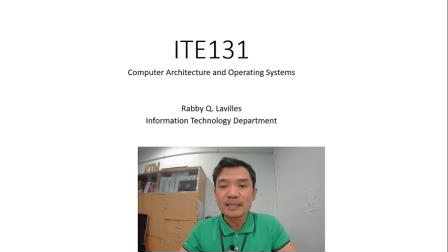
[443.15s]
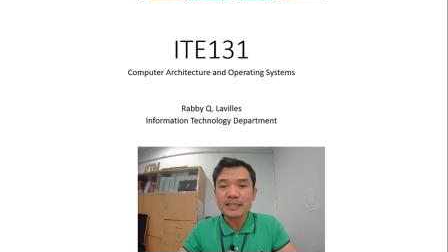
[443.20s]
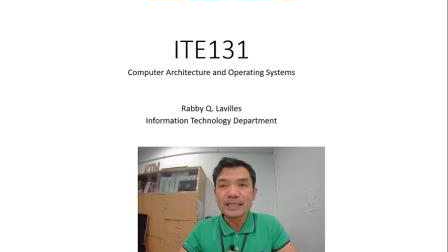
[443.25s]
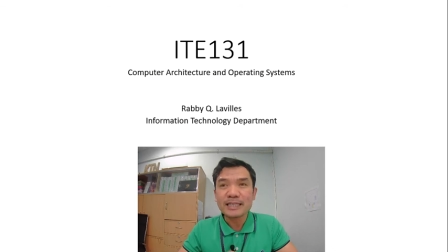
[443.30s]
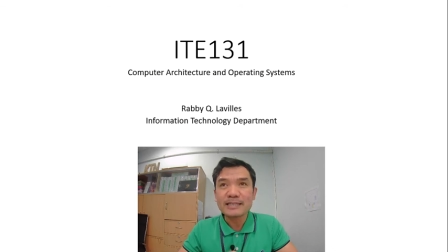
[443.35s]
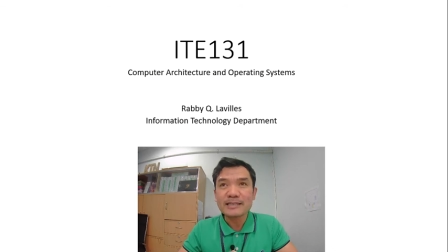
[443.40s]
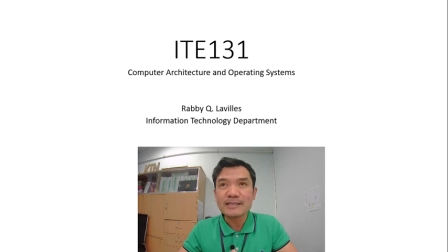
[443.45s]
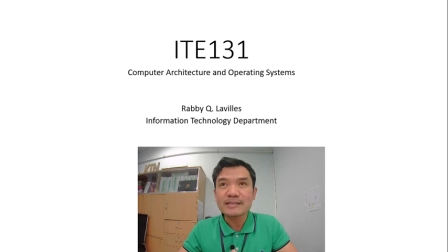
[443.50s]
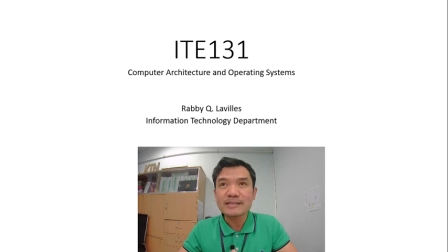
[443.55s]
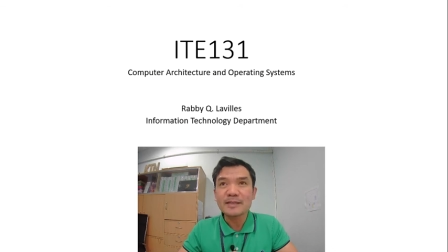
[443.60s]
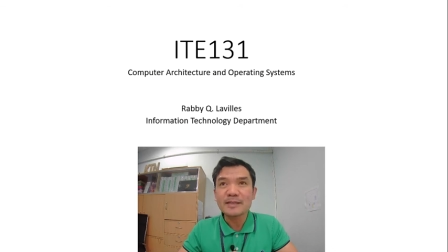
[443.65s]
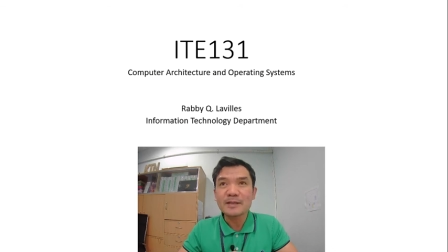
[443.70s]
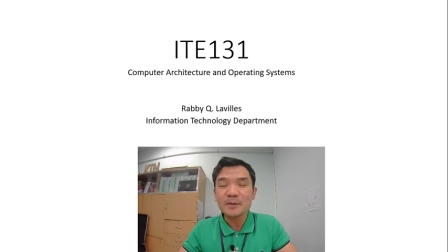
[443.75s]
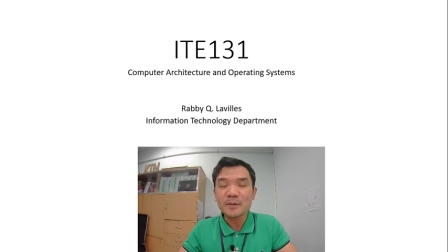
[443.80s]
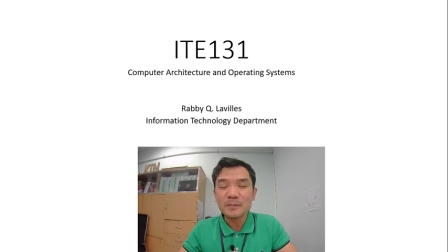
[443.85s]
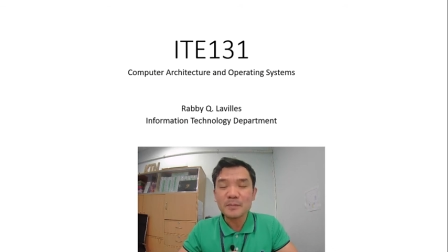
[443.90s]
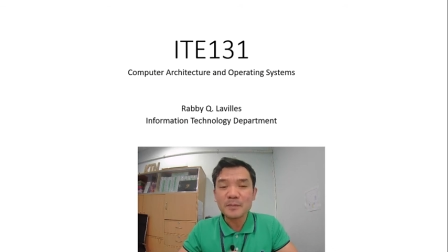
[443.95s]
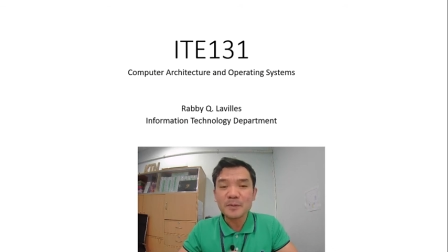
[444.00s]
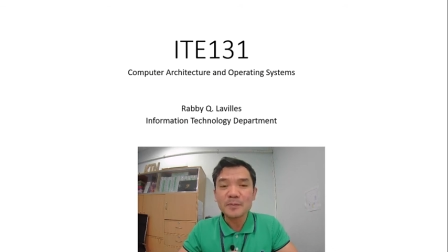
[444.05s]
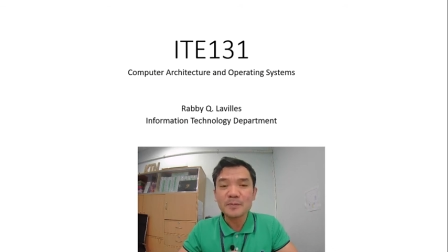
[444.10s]
the existing
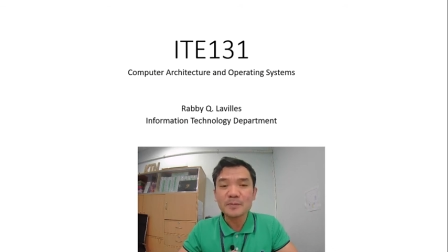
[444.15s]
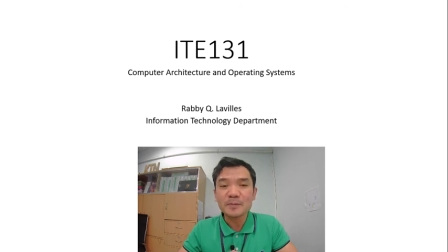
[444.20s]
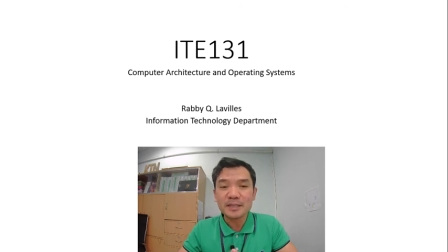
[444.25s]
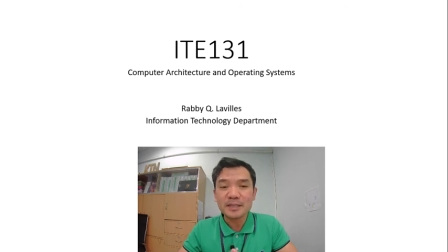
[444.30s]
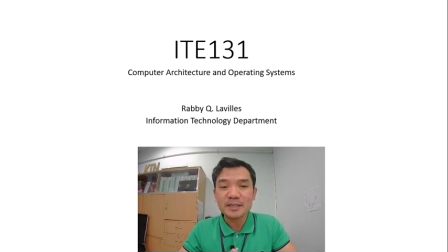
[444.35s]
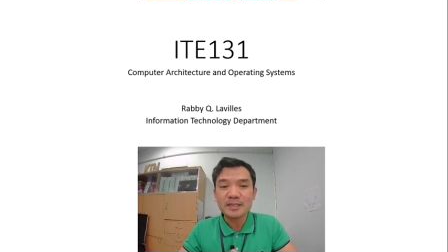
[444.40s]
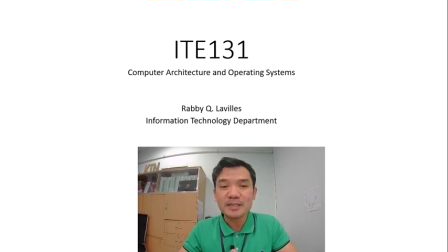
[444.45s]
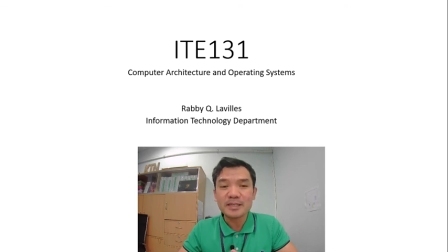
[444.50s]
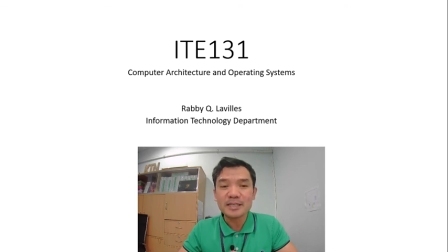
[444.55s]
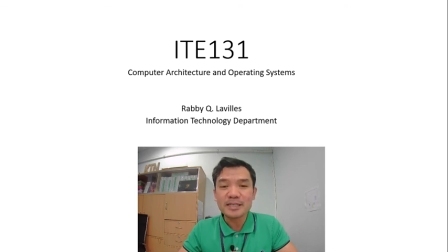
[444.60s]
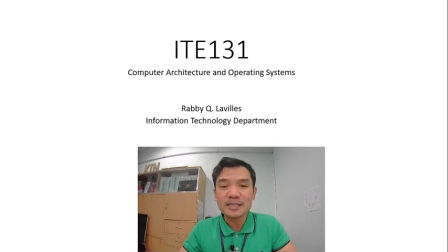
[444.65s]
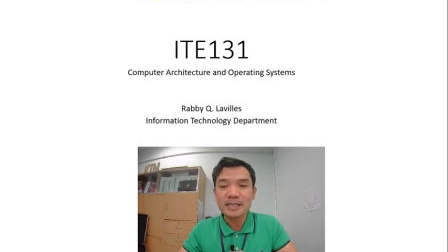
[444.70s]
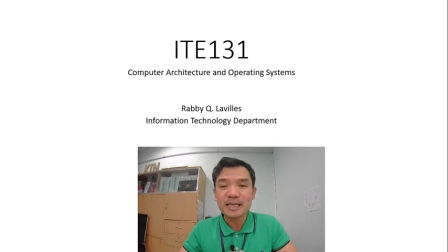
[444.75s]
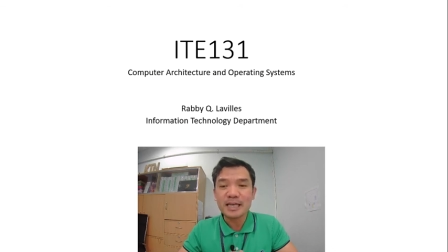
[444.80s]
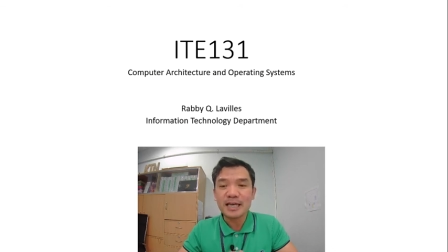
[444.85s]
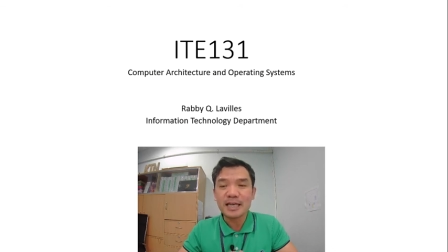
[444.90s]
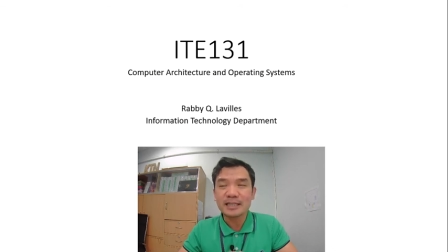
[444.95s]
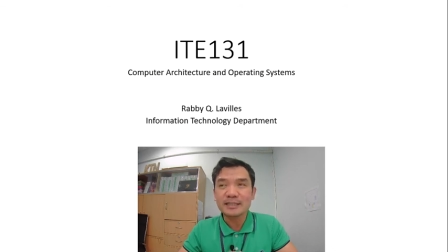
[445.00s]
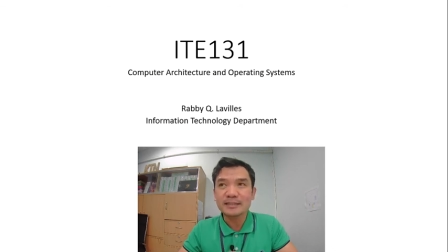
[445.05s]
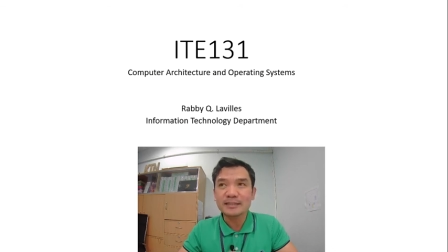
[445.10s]
computers
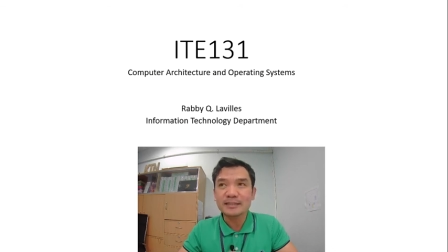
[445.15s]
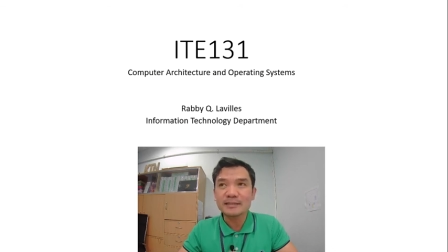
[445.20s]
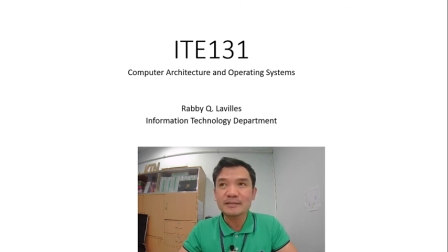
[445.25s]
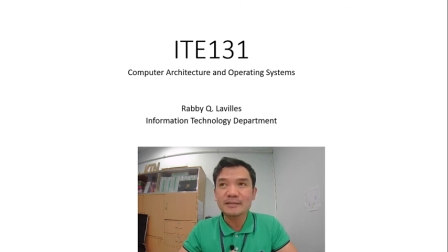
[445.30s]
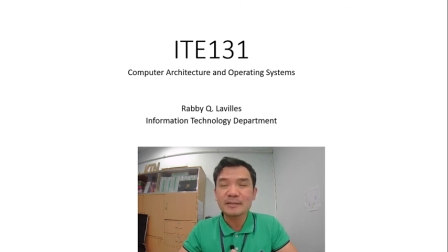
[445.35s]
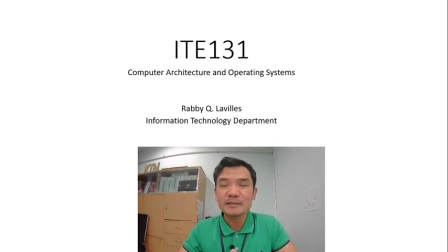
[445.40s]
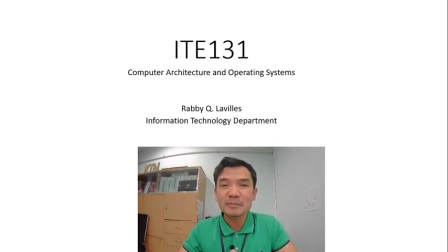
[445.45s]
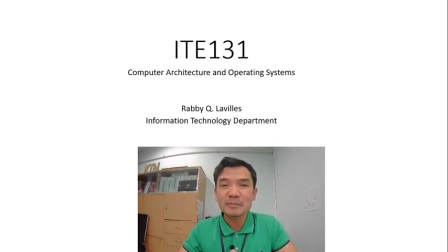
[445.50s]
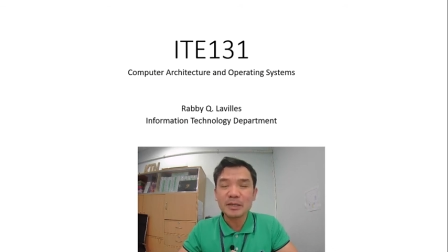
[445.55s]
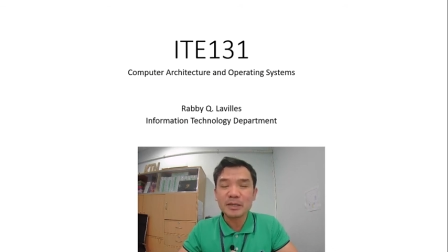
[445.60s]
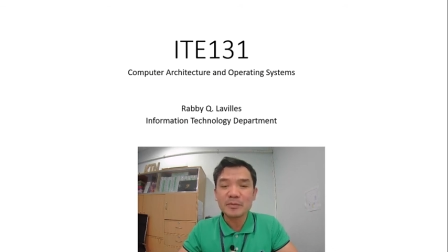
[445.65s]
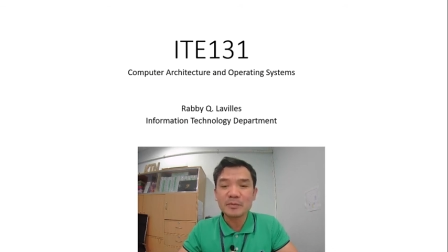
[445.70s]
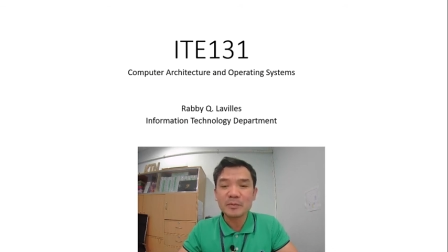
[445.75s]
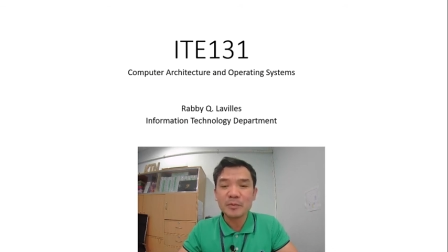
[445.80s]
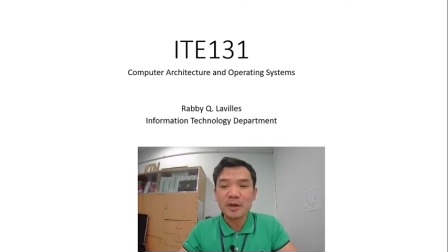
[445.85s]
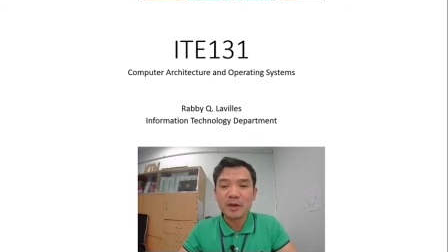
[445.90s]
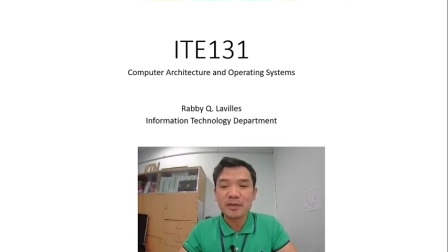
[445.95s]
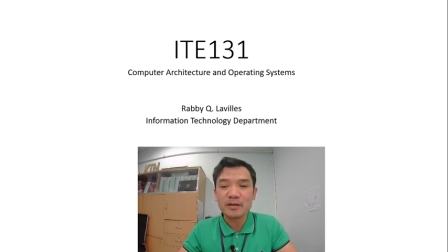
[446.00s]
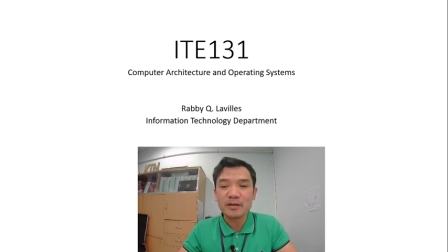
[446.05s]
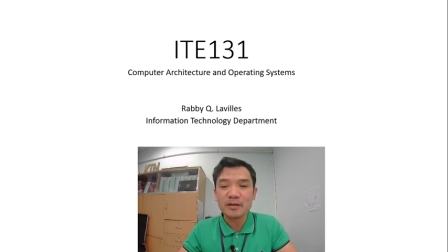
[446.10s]
and determine
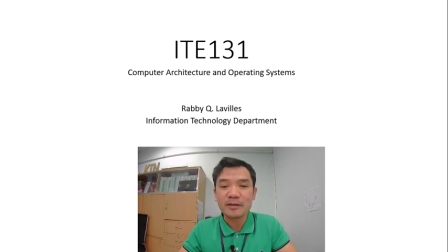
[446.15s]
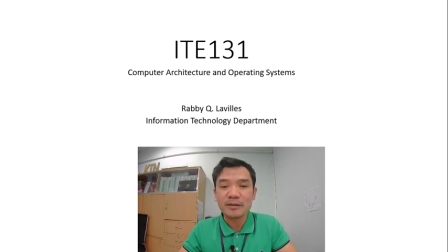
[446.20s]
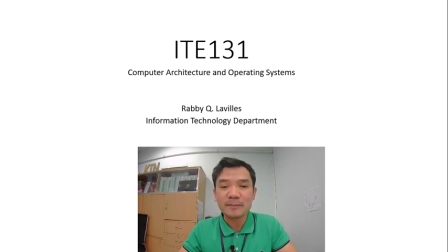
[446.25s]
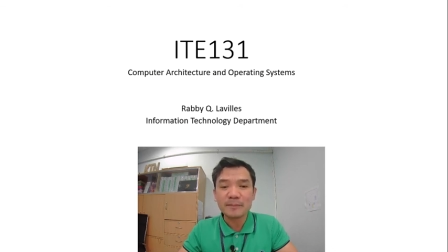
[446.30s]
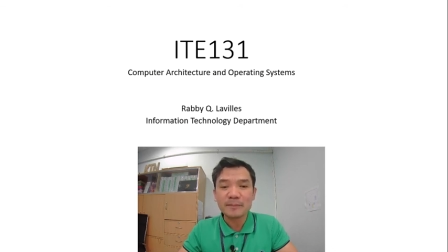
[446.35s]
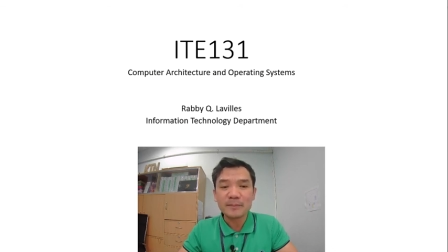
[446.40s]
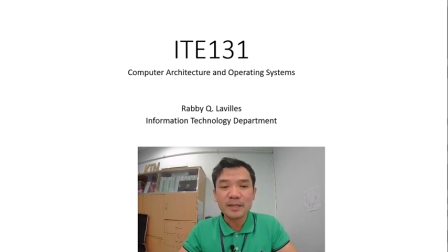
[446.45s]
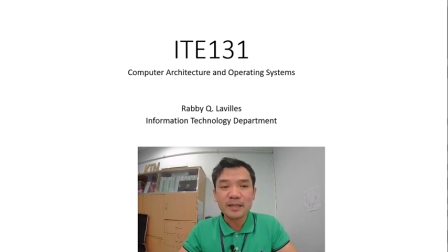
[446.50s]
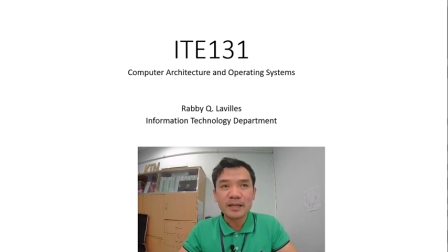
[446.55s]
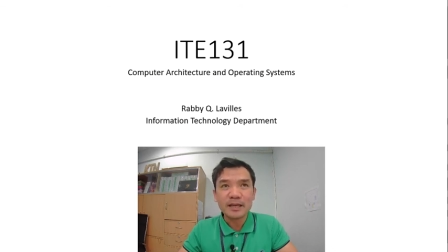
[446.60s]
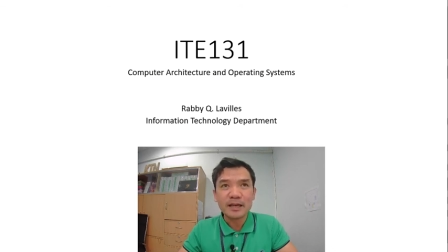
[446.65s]
whether